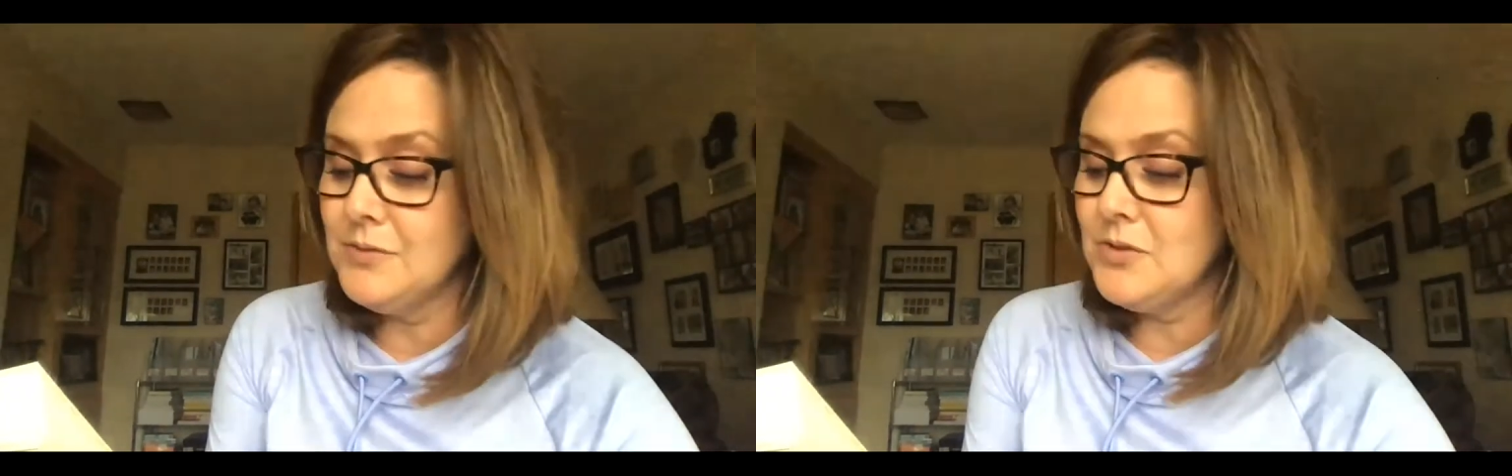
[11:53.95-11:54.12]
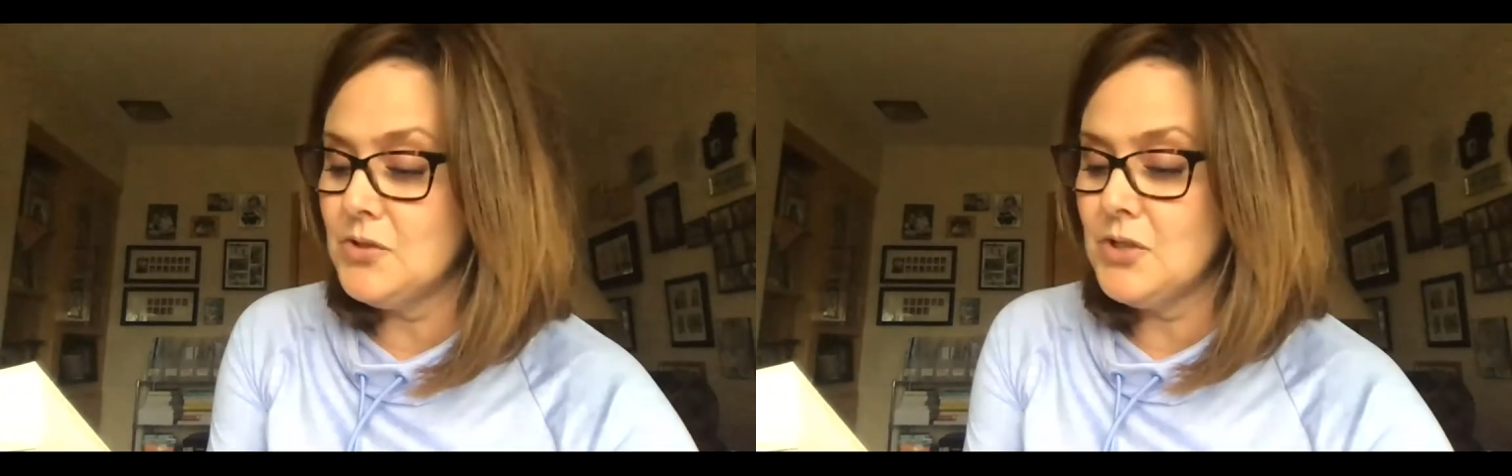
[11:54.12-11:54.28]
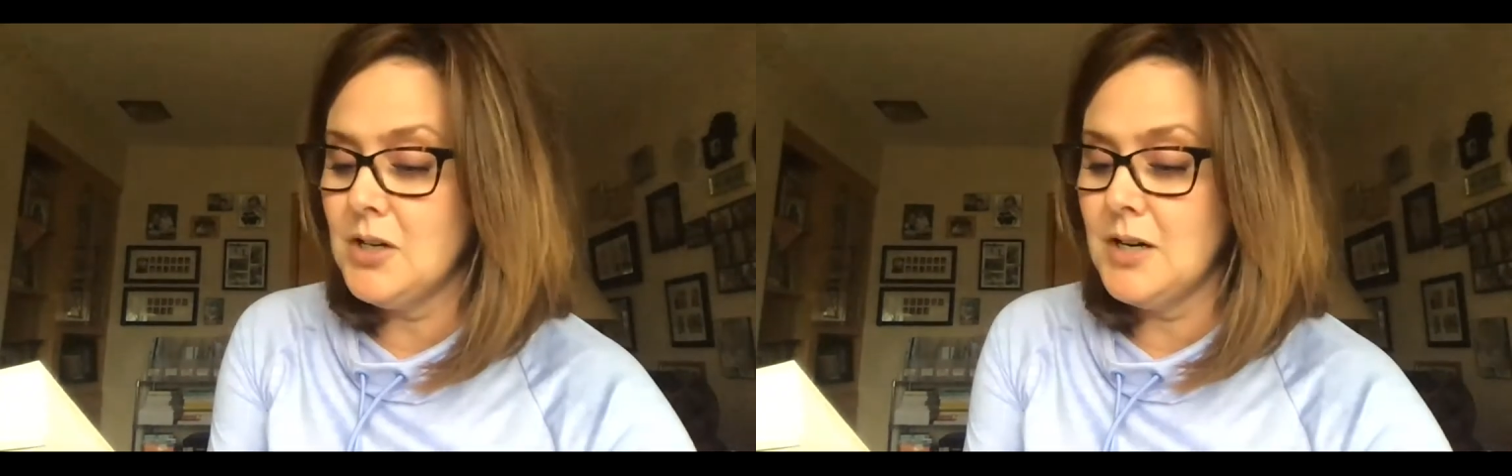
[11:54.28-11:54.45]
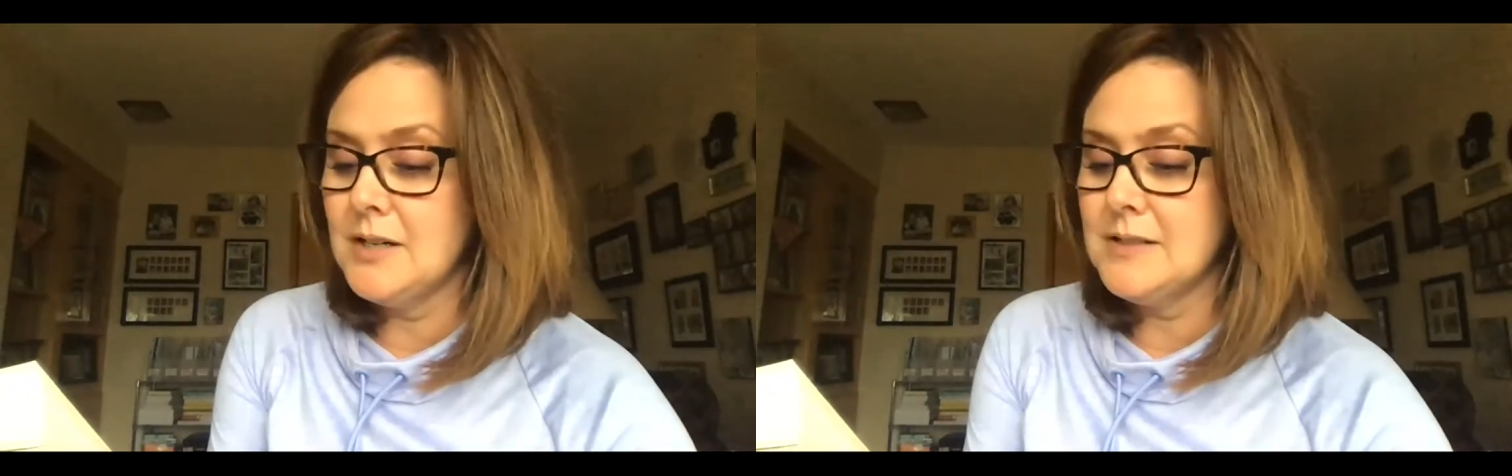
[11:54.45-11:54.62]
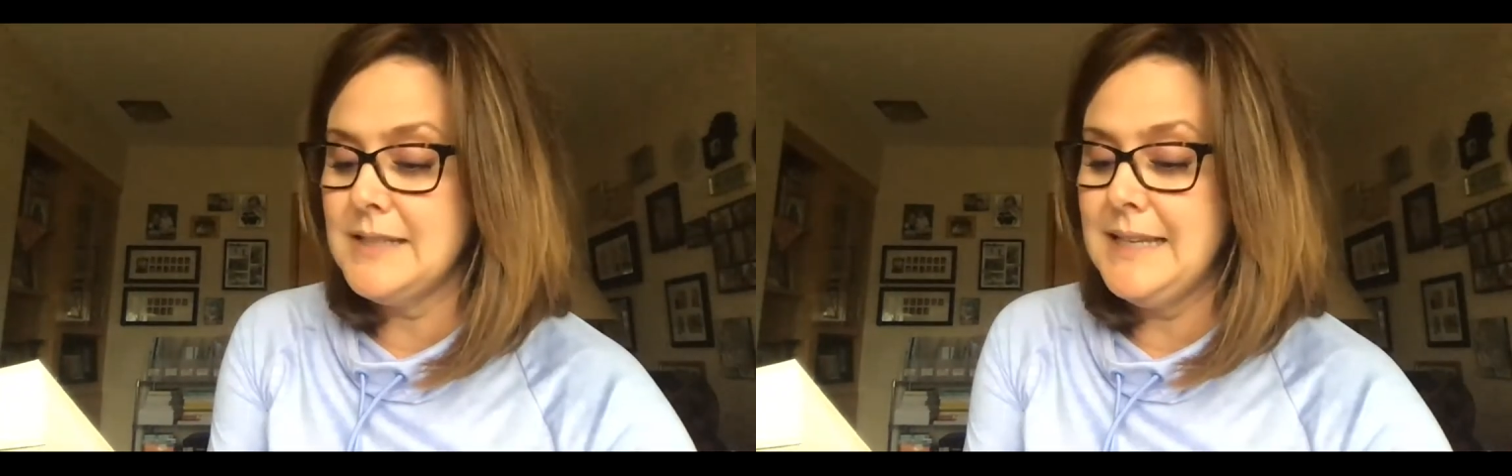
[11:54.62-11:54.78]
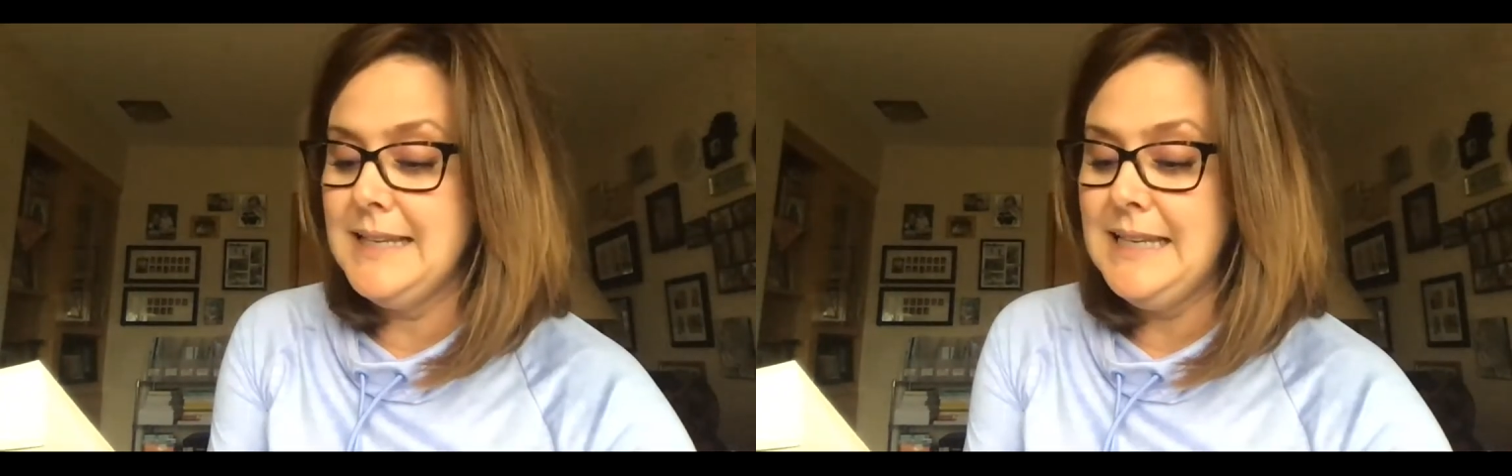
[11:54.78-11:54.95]

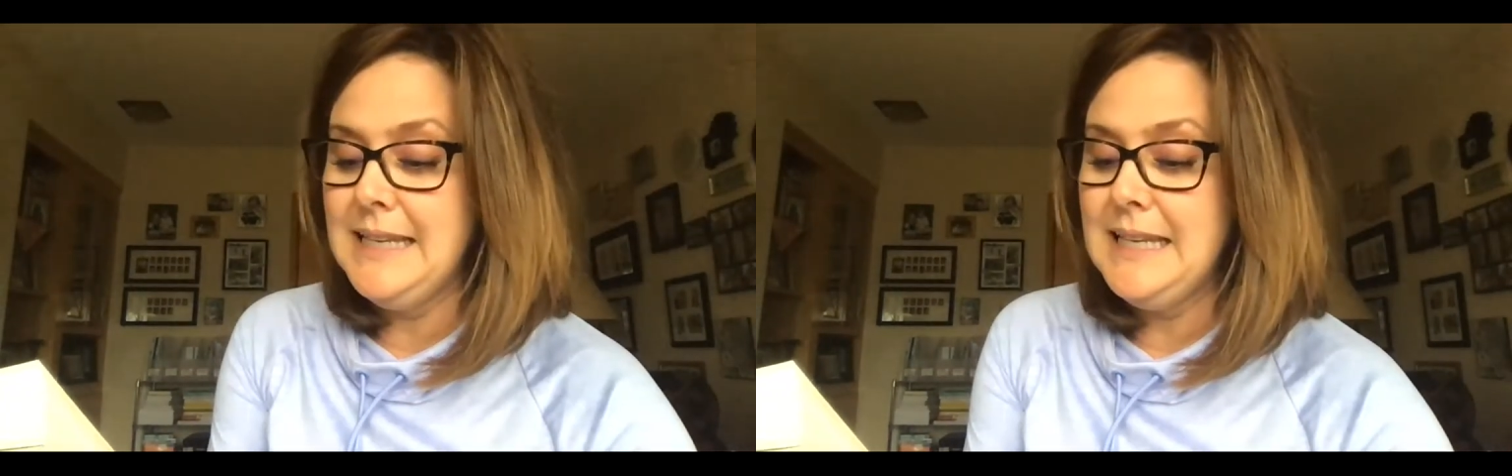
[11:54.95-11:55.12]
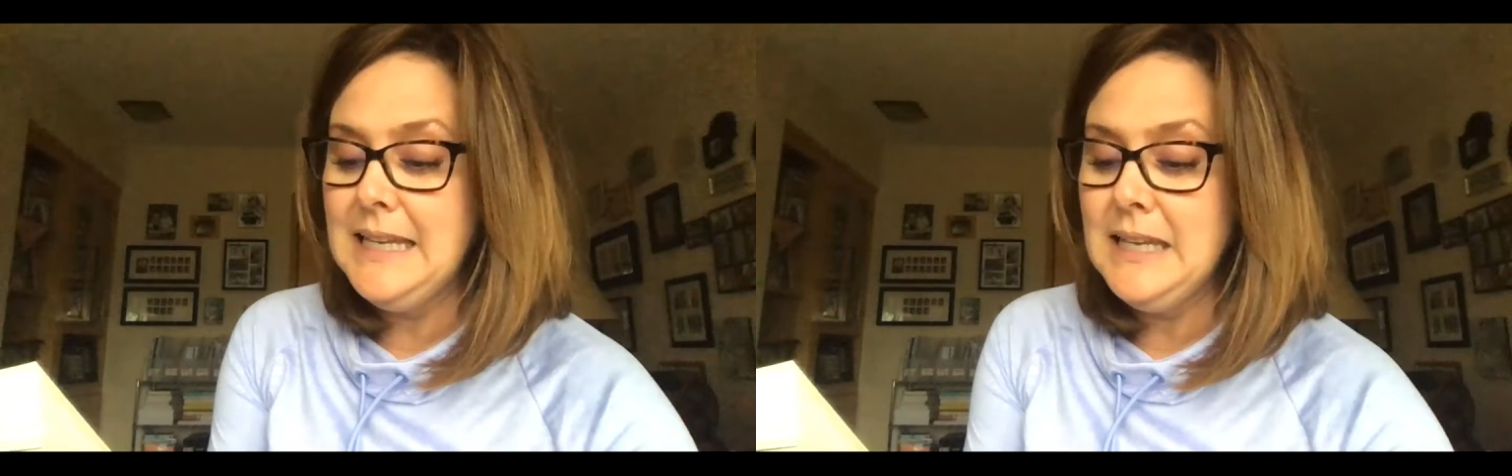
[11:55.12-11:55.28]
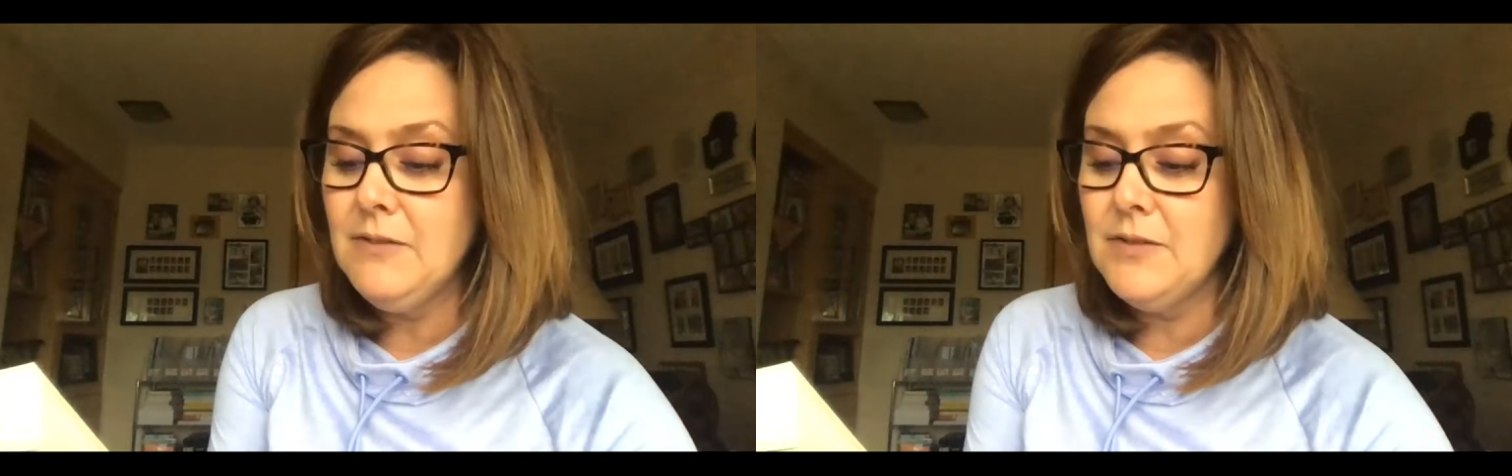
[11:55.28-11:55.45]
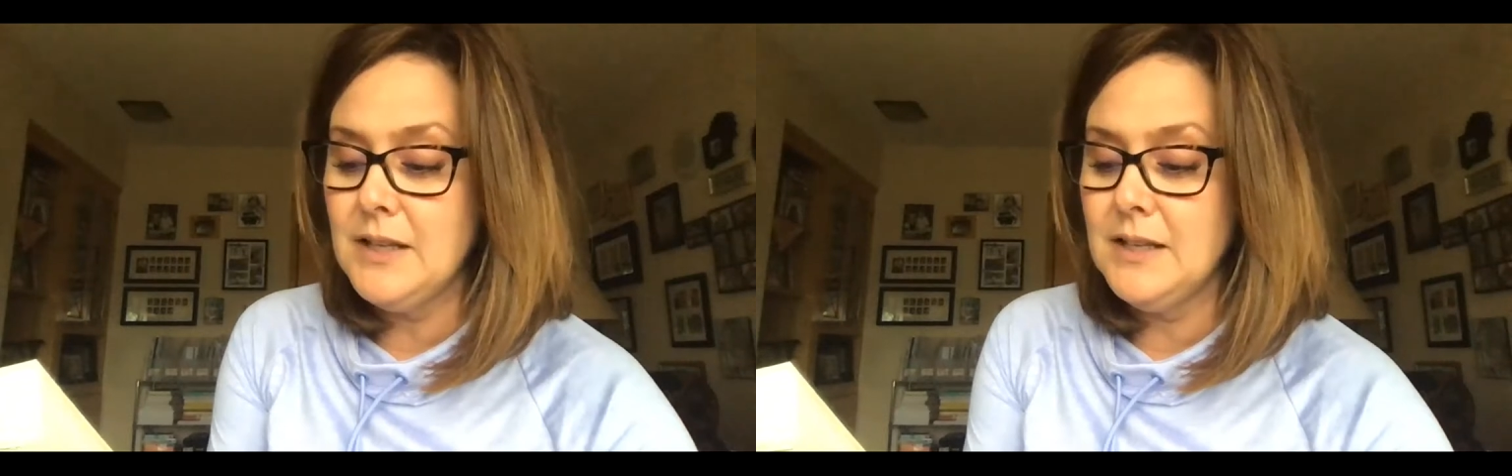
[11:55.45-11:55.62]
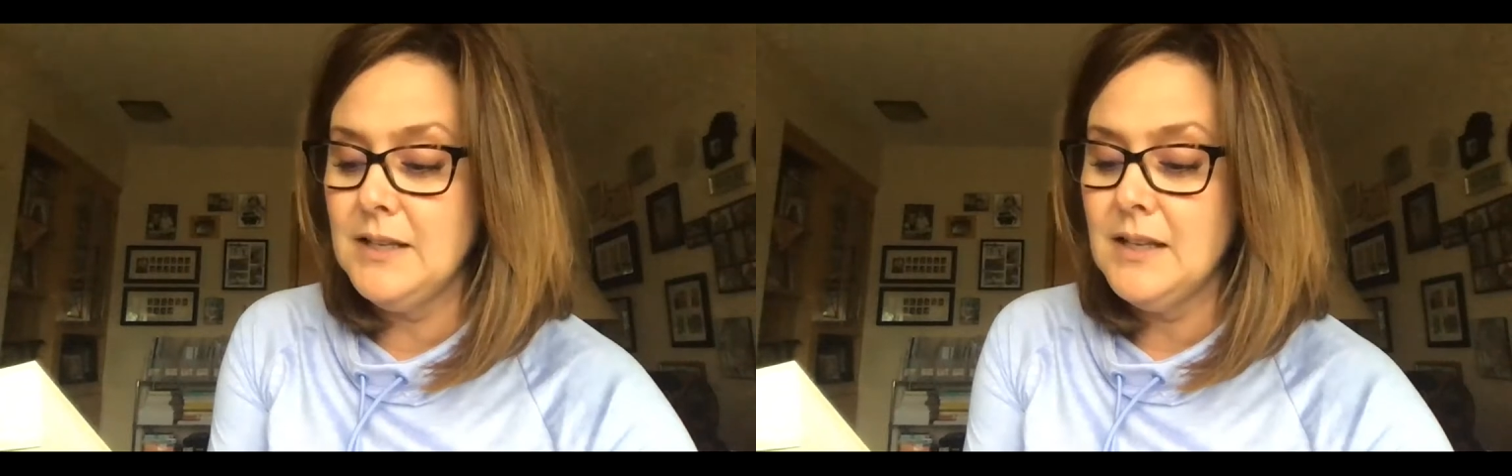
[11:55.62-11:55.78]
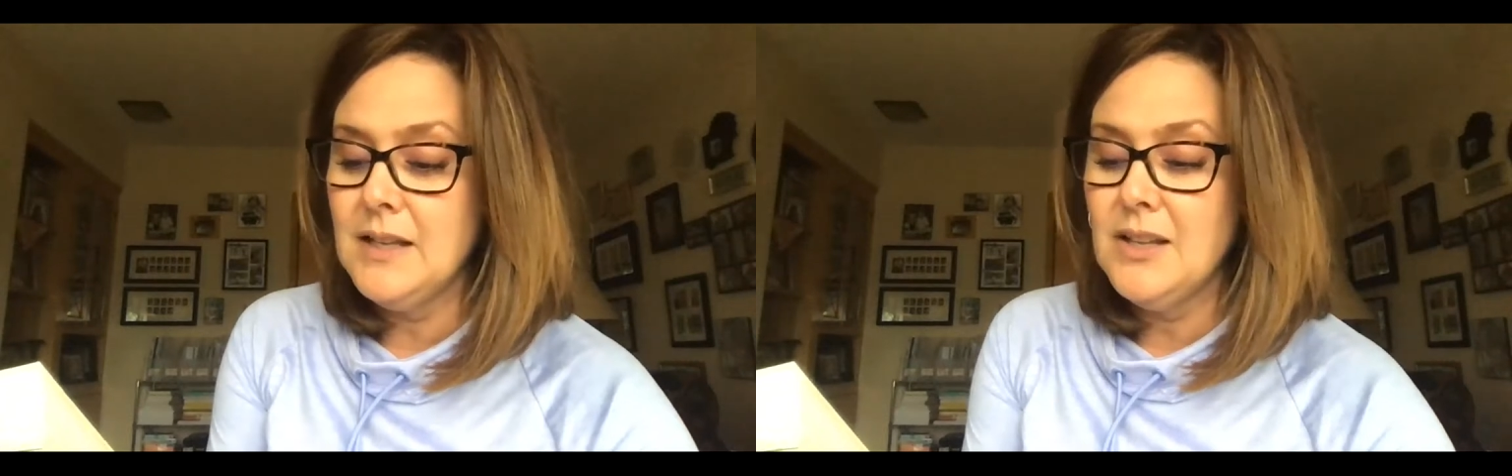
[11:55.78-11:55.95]
stars and even